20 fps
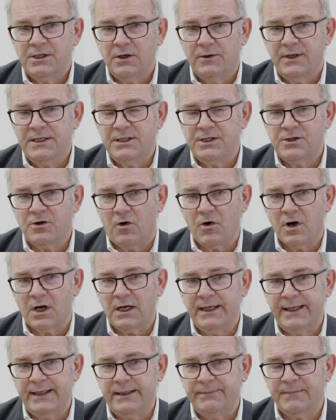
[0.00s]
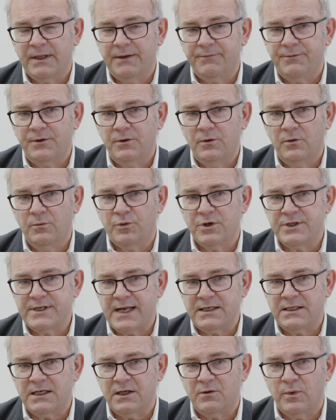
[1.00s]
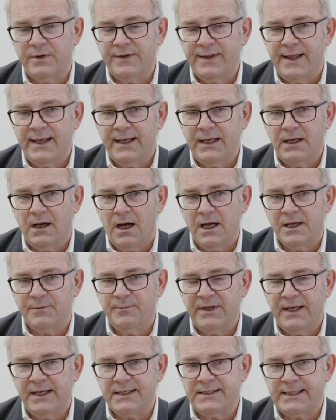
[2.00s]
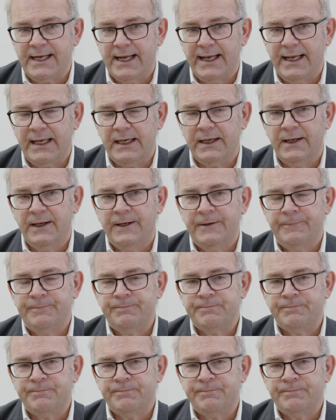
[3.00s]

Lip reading: So historically, if you presented with a high PSA,